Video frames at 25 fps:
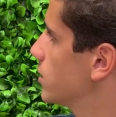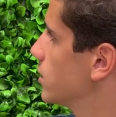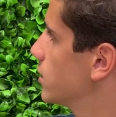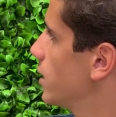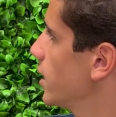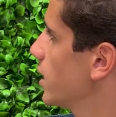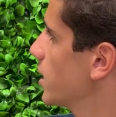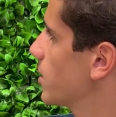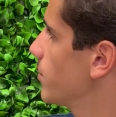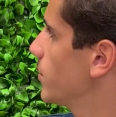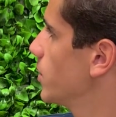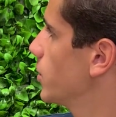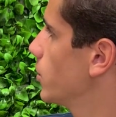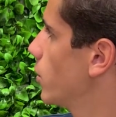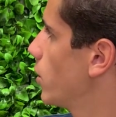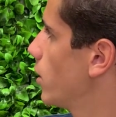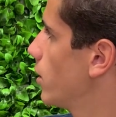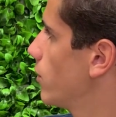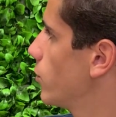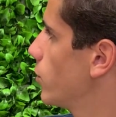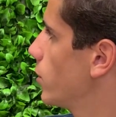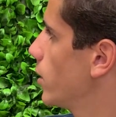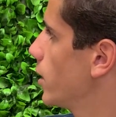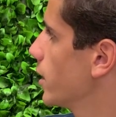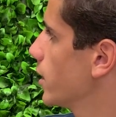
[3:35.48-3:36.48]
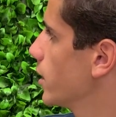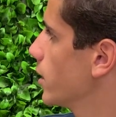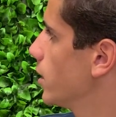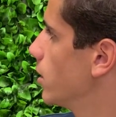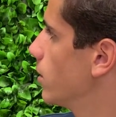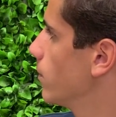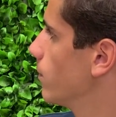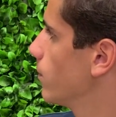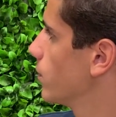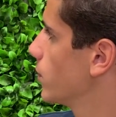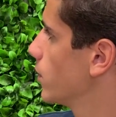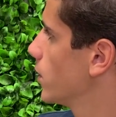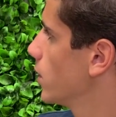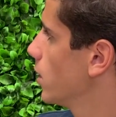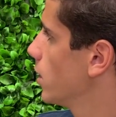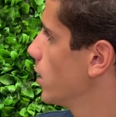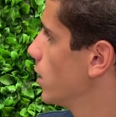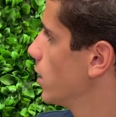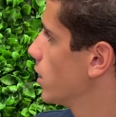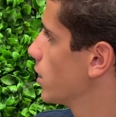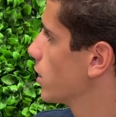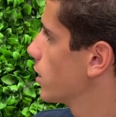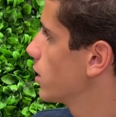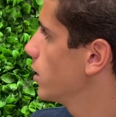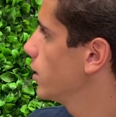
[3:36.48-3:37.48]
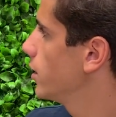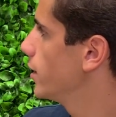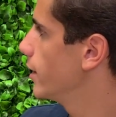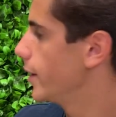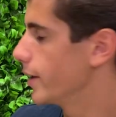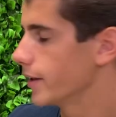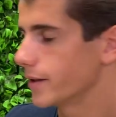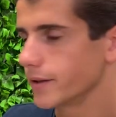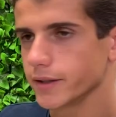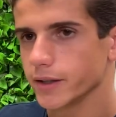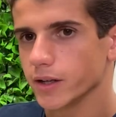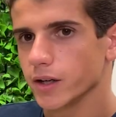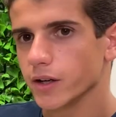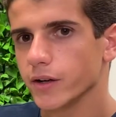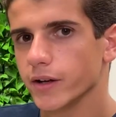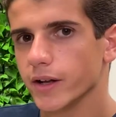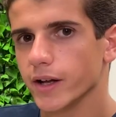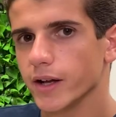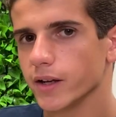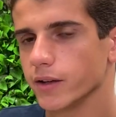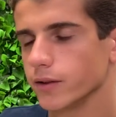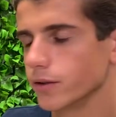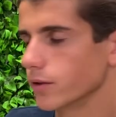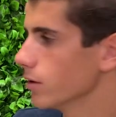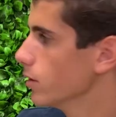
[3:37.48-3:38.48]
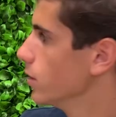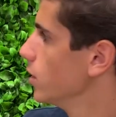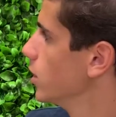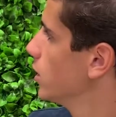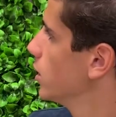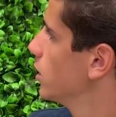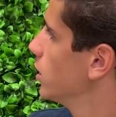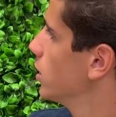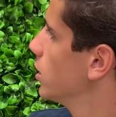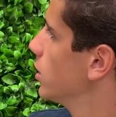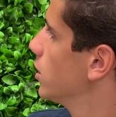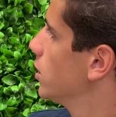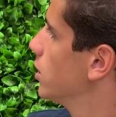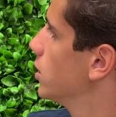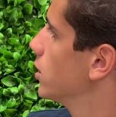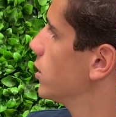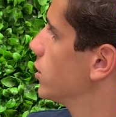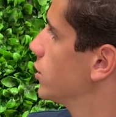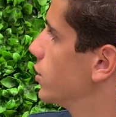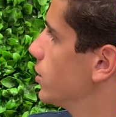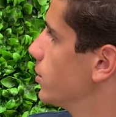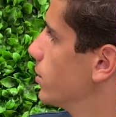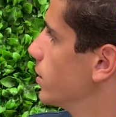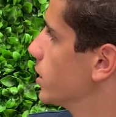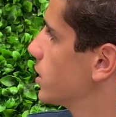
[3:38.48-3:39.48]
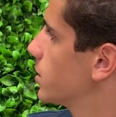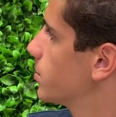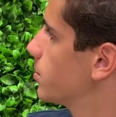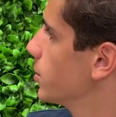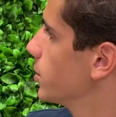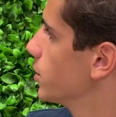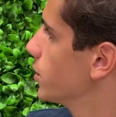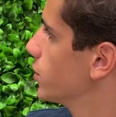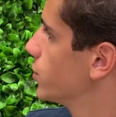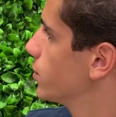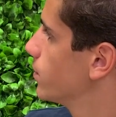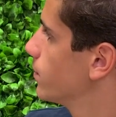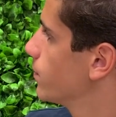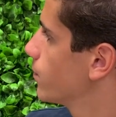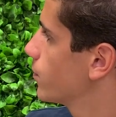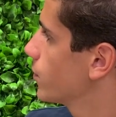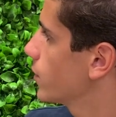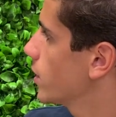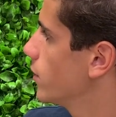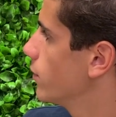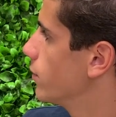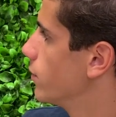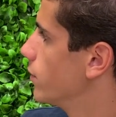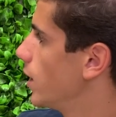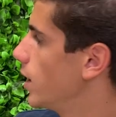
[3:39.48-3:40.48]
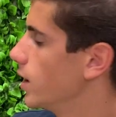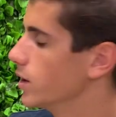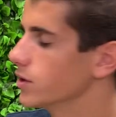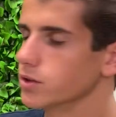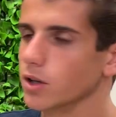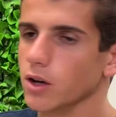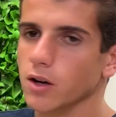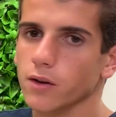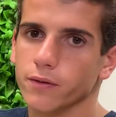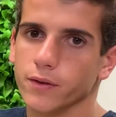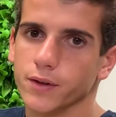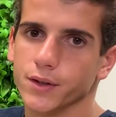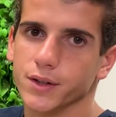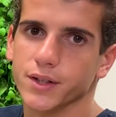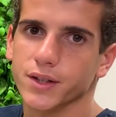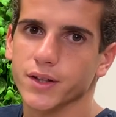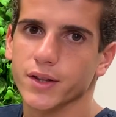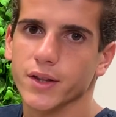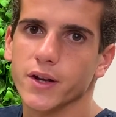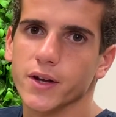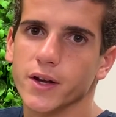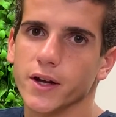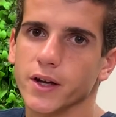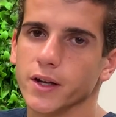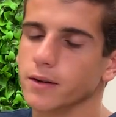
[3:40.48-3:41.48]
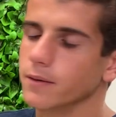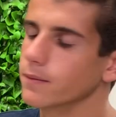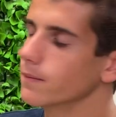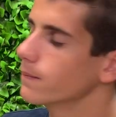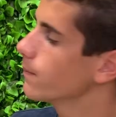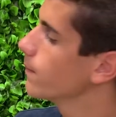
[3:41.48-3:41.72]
to take me wherever I go. Good night, dear Daniel," she whispers, and flies off into the night.